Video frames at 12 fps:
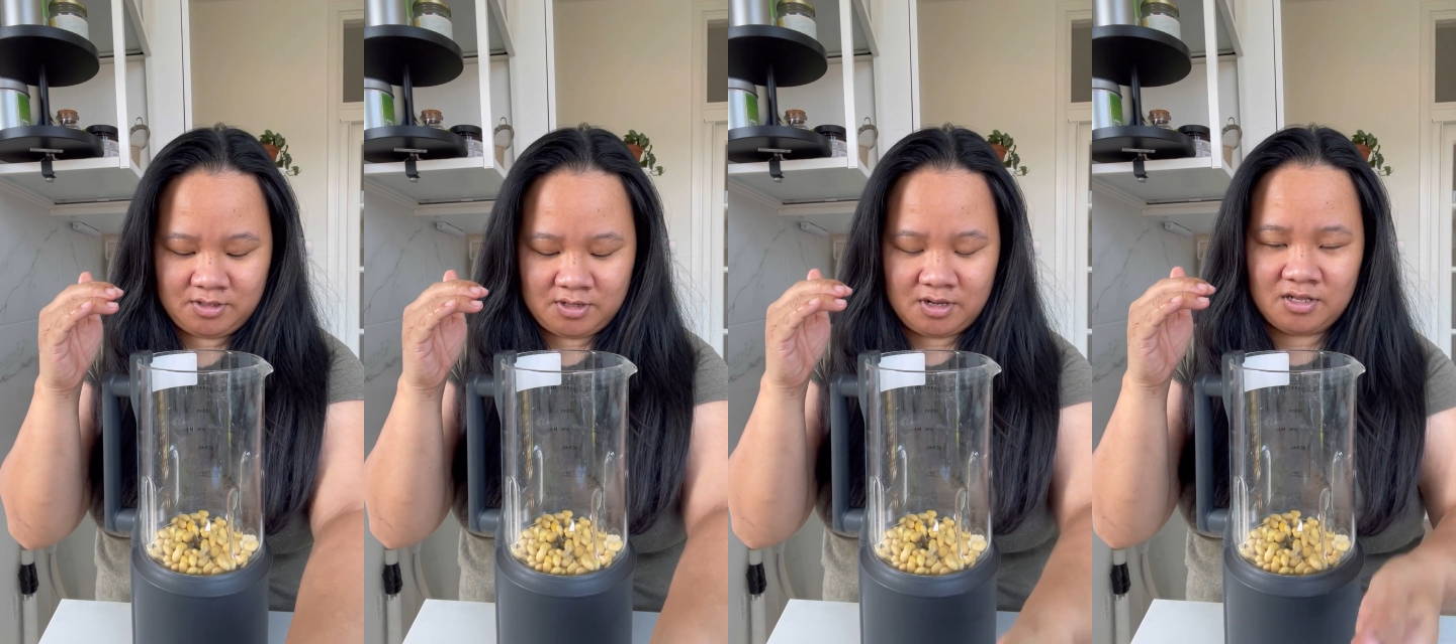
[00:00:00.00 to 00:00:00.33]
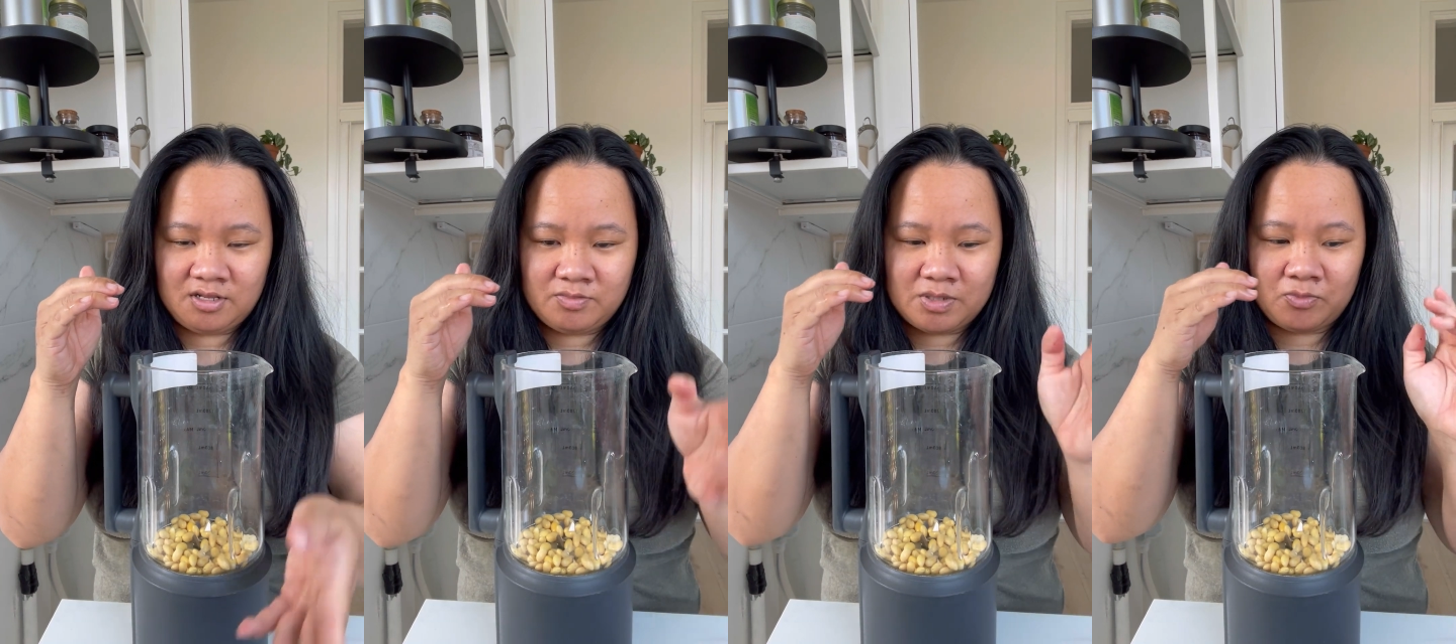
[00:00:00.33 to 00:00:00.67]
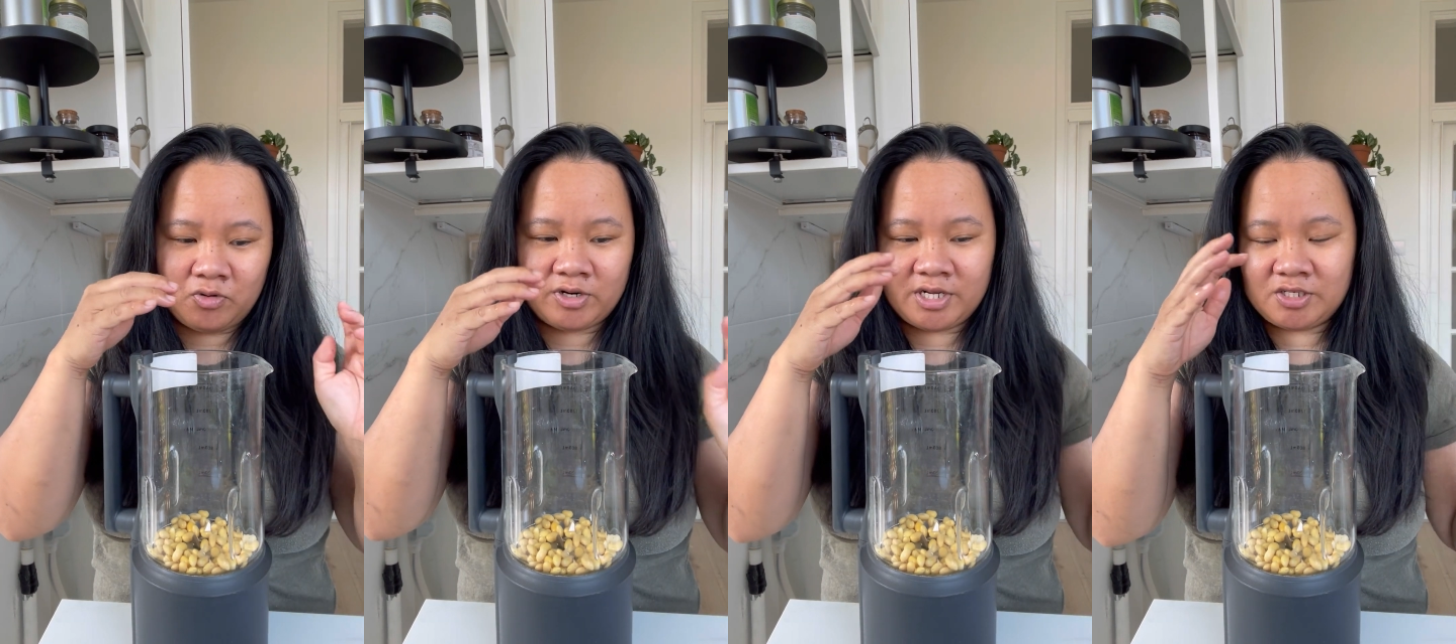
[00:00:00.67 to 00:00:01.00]
a little bit
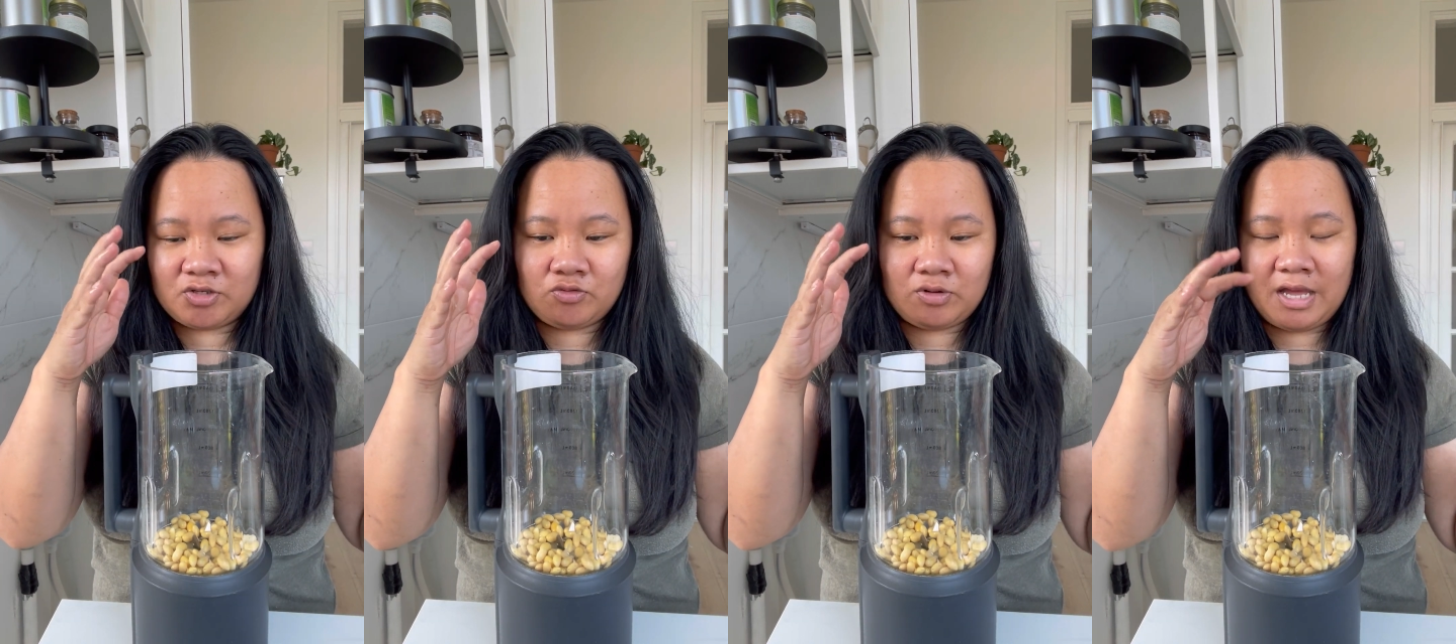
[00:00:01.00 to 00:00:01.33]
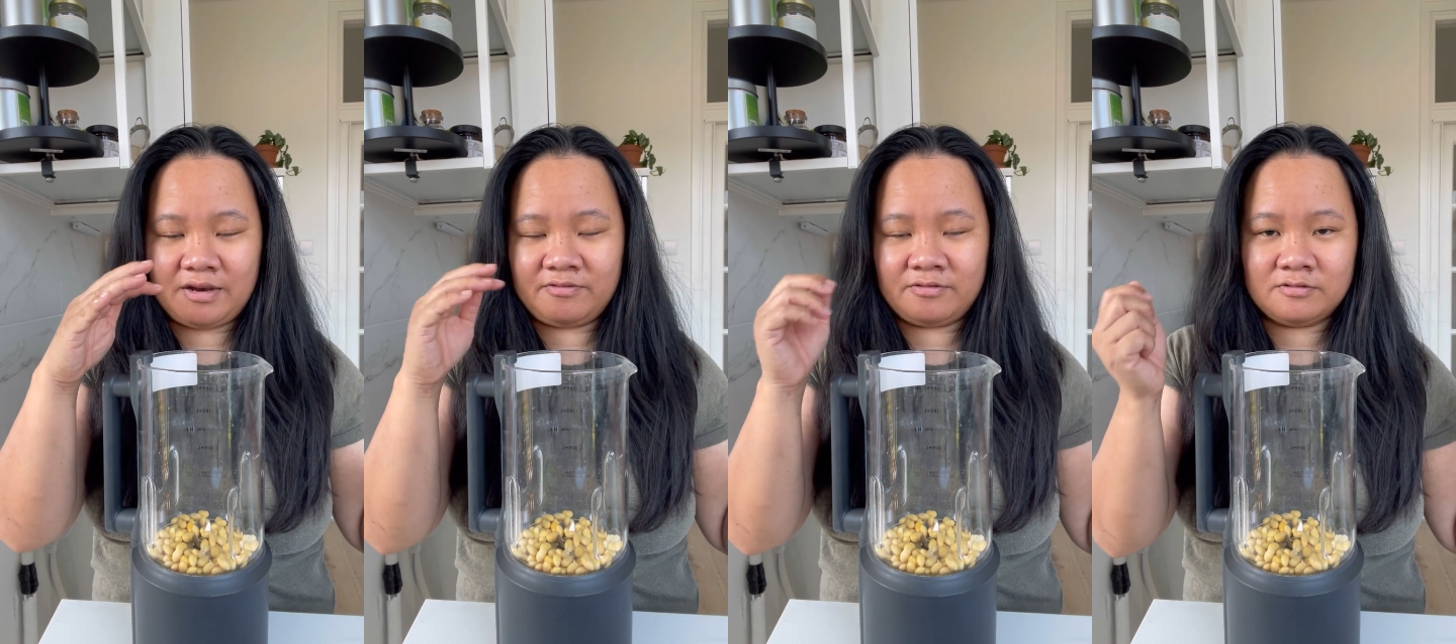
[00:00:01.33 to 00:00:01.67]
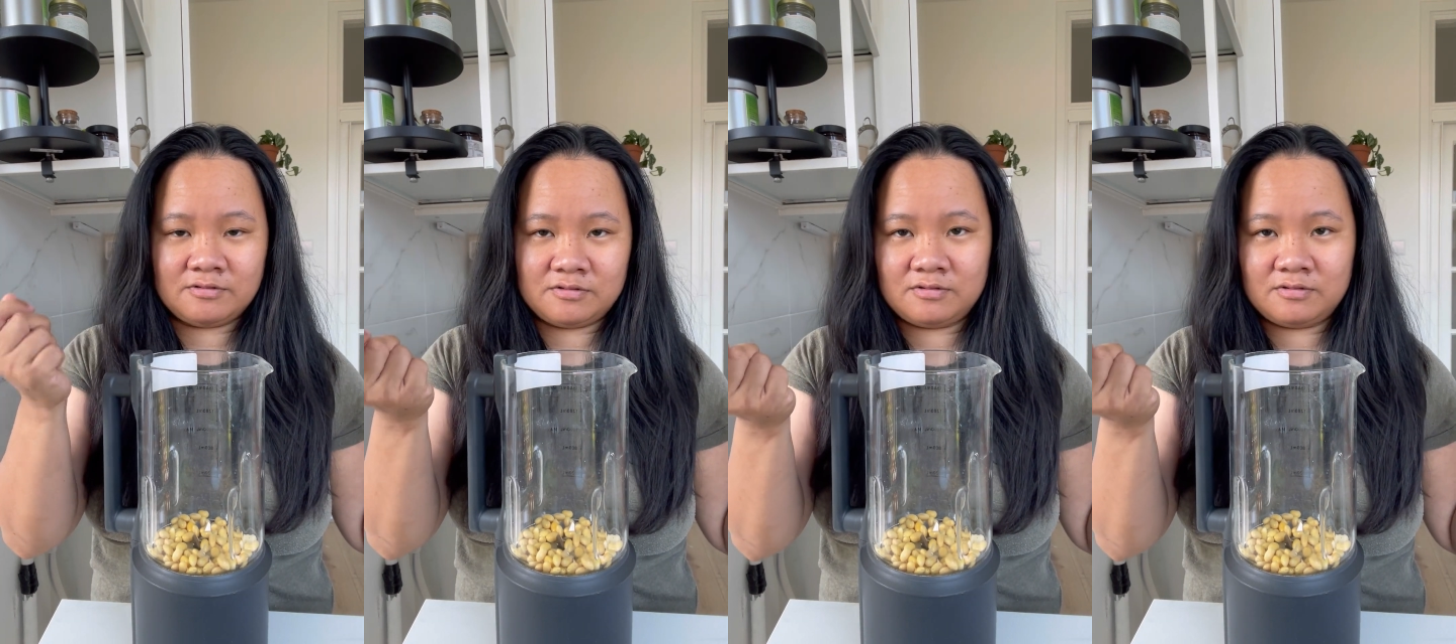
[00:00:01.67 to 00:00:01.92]
more than 2 handfuls,